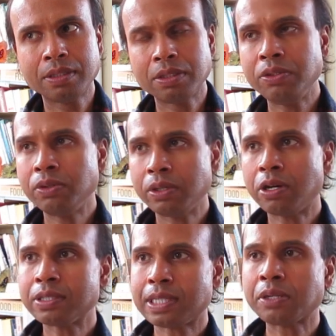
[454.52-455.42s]
So you
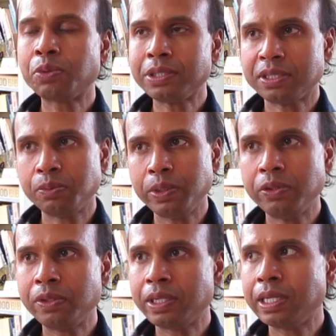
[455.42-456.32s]
ask that question when
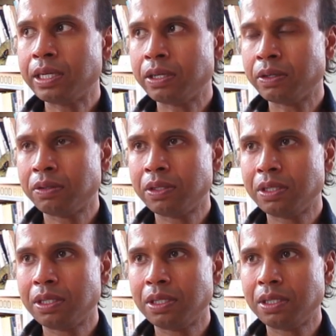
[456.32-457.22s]
you're in the now
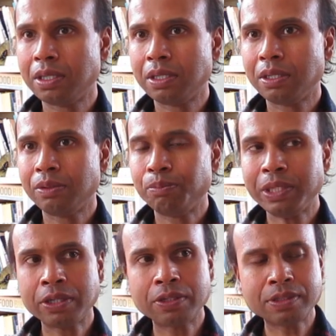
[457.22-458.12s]

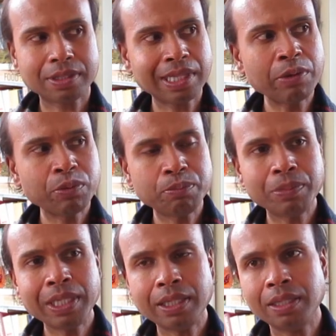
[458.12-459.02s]
because that would
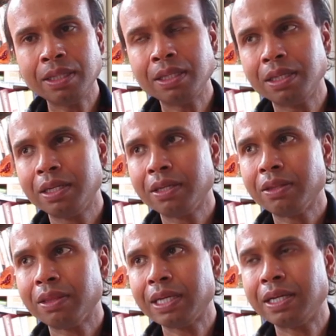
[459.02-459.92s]
mean
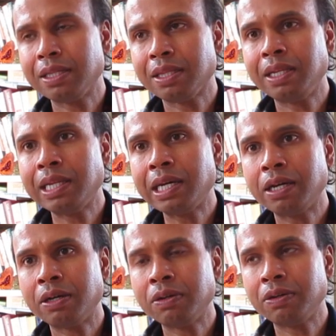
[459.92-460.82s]
that the
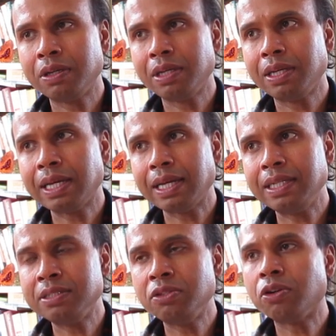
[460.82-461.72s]
now
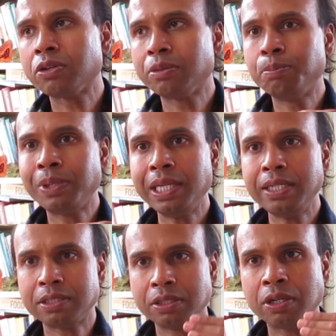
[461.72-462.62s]
is not
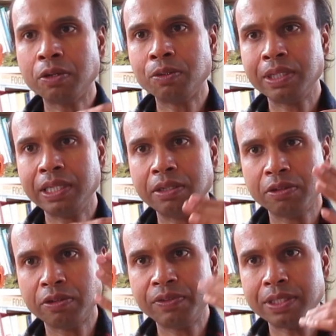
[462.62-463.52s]
complete and whole in
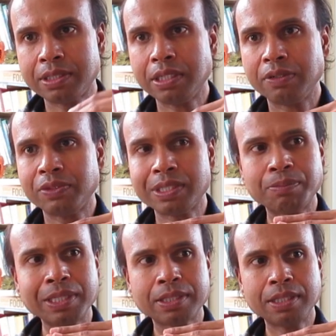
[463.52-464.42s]
and of itself. Does
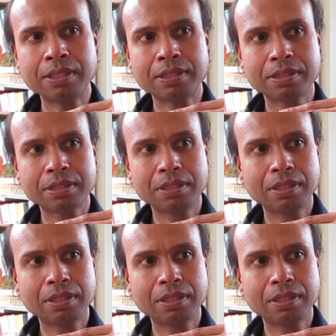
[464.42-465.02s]
that make sense?